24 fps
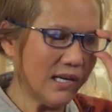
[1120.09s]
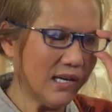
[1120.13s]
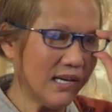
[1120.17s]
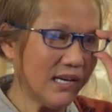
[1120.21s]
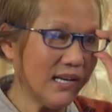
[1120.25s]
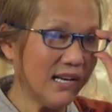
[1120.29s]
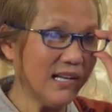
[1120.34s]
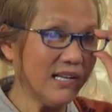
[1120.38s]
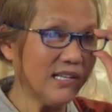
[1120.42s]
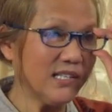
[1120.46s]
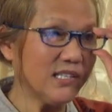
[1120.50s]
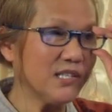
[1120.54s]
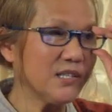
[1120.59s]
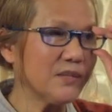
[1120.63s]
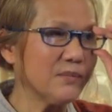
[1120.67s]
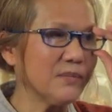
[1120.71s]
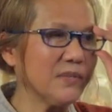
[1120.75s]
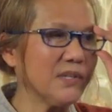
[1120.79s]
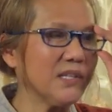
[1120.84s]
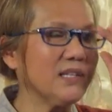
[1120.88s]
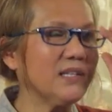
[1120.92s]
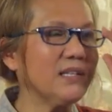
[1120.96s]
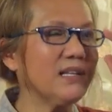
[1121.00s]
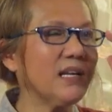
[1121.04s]

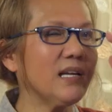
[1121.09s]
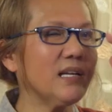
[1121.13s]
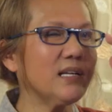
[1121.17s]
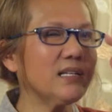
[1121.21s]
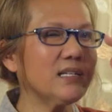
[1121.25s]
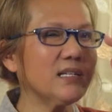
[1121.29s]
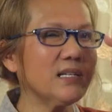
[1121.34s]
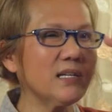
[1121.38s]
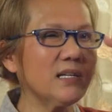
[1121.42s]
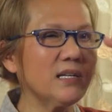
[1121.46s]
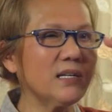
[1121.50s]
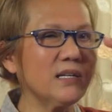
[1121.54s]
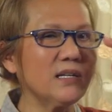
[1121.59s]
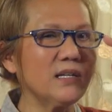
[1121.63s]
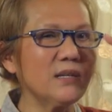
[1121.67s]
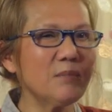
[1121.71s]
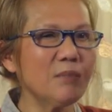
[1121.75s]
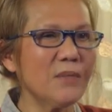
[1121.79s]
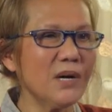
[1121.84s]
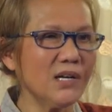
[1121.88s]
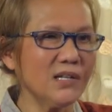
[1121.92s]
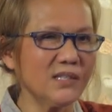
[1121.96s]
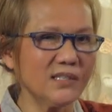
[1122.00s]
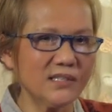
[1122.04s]
enlightenment that the
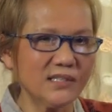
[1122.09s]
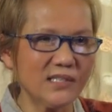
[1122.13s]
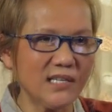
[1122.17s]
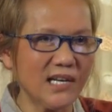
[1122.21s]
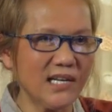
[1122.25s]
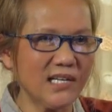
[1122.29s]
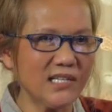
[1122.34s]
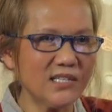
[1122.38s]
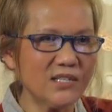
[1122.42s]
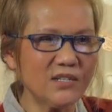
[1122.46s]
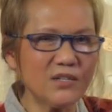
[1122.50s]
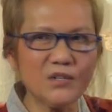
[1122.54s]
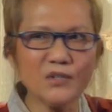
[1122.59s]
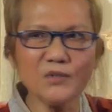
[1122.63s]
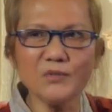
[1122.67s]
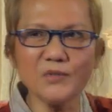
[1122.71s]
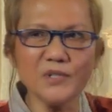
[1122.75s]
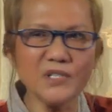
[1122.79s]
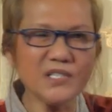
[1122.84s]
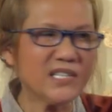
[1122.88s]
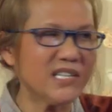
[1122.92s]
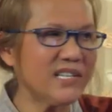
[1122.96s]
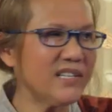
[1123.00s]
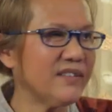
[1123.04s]
monks has not
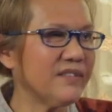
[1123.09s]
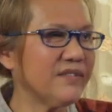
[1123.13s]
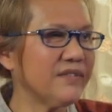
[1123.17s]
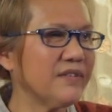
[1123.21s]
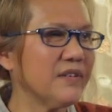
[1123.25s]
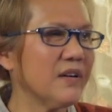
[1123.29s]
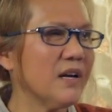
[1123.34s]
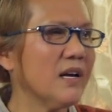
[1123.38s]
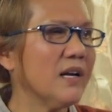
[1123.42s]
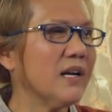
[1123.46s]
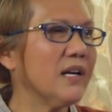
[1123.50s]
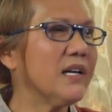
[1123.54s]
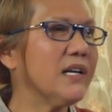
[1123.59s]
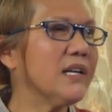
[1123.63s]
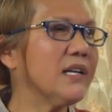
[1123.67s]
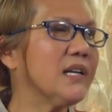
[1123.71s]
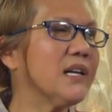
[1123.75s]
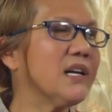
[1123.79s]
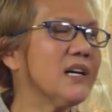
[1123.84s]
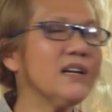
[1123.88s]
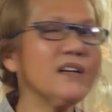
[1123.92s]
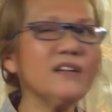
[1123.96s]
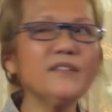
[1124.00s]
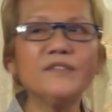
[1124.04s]
received
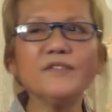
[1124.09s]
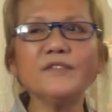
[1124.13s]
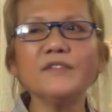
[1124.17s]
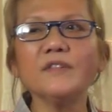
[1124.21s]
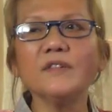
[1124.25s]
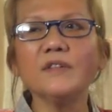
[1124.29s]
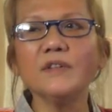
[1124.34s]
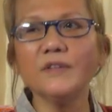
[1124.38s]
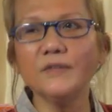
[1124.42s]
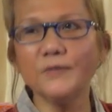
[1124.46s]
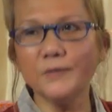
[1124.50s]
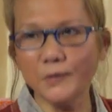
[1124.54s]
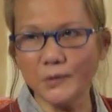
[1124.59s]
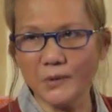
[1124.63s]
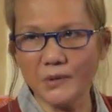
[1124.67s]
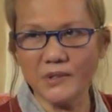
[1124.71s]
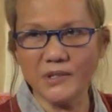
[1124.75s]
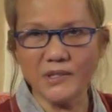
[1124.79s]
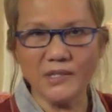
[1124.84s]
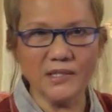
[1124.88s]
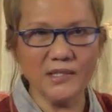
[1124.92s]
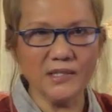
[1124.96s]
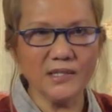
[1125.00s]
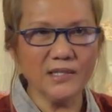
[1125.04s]
enough food,
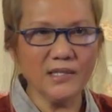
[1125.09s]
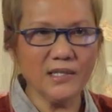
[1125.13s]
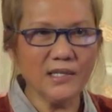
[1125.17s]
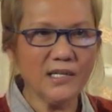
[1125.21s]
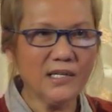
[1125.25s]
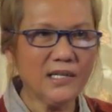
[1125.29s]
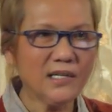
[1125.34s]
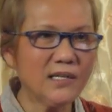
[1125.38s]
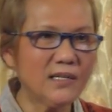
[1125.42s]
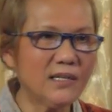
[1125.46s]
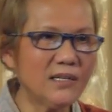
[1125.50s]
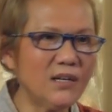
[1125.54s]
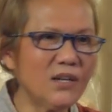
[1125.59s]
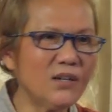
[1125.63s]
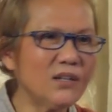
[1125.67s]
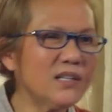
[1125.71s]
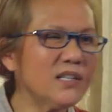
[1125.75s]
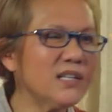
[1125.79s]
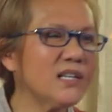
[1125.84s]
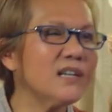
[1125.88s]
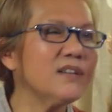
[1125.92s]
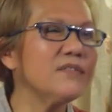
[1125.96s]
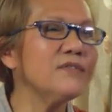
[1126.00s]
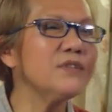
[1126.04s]
not
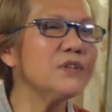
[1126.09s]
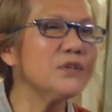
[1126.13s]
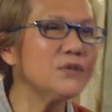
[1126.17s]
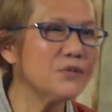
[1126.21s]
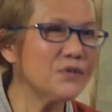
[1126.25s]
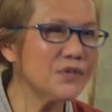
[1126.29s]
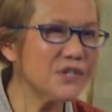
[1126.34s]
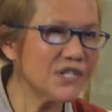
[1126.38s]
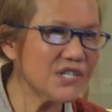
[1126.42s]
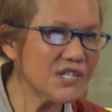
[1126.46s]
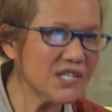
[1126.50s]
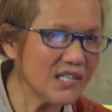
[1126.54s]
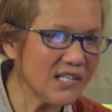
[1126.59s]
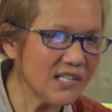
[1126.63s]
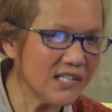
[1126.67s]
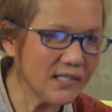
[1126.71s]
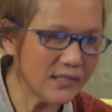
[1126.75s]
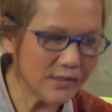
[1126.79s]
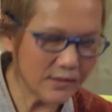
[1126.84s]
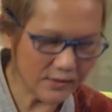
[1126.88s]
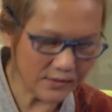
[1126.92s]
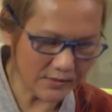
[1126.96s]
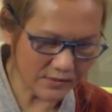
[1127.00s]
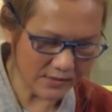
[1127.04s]
enough nutrition.
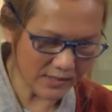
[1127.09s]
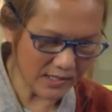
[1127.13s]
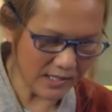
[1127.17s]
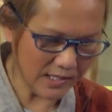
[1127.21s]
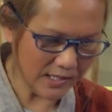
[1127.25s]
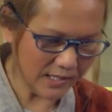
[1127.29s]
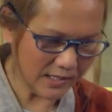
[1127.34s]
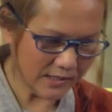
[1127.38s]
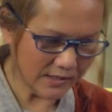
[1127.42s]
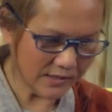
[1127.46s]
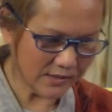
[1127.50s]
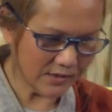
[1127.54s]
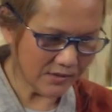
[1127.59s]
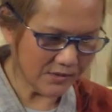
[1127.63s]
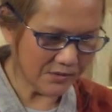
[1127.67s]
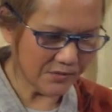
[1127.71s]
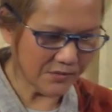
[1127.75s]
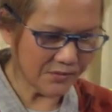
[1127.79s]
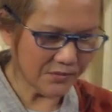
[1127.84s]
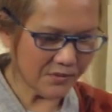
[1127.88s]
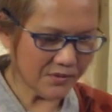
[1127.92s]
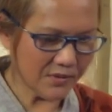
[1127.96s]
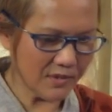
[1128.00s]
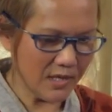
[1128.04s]
Okay,
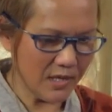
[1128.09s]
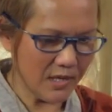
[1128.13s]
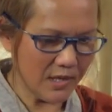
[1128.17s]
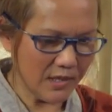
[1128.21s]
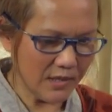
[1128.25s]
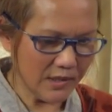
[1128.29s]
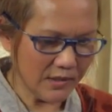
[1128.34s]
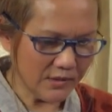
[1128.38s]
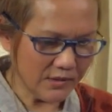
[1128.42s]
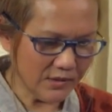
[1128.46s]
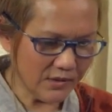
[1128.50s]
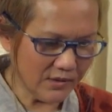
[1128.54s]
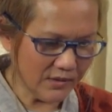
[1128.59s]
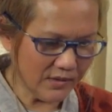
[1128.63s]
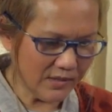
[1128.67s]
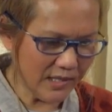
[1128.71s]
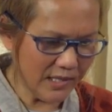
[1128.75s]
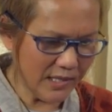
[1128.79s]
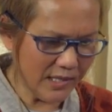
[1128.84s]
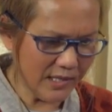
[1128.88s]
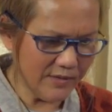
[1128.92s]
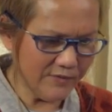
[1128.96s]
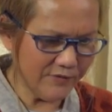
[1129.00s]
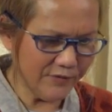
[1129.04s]
so
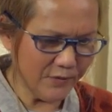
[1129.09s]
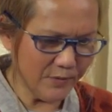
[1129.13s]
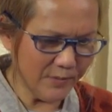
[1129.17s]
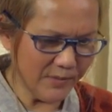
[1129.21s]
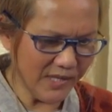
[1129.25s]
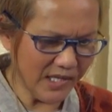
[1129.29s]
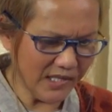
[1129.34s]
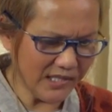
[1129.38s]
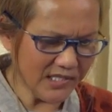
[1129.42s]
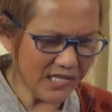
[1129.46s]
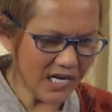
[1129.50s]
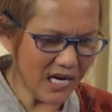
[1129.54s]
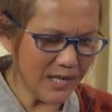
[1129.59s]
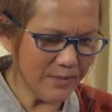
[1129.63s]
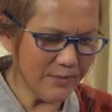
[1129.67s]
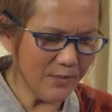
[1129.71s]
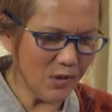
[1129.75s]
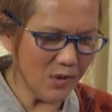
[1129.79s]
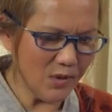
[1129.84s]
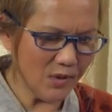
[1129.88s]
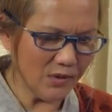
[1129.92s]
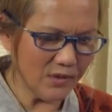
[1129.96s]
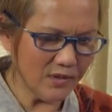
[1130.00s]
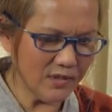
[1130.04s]
then from that time
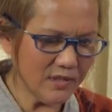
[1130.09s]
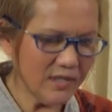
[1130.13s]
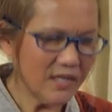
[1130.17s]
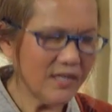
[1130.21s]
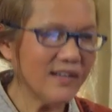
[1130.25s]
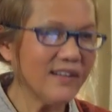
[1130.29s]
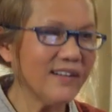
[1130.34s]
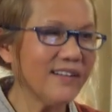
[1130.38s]
on,